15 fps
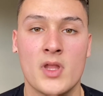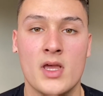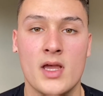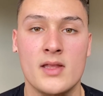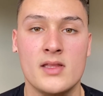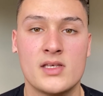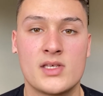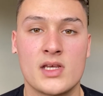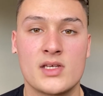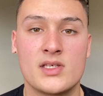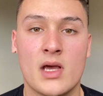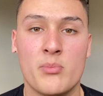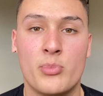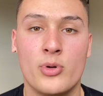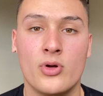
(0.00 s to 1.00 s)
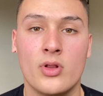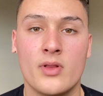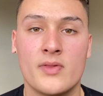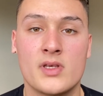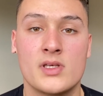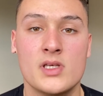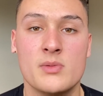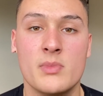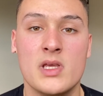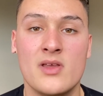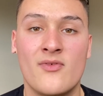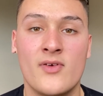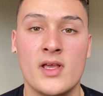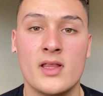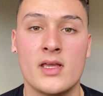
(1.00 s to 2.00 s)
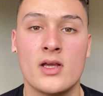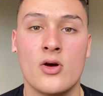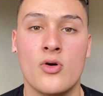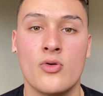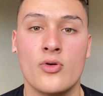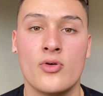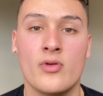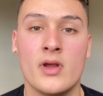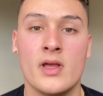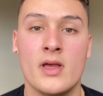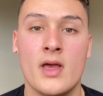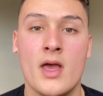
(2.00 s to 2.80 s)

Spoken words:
In this example, this is me feeling hungry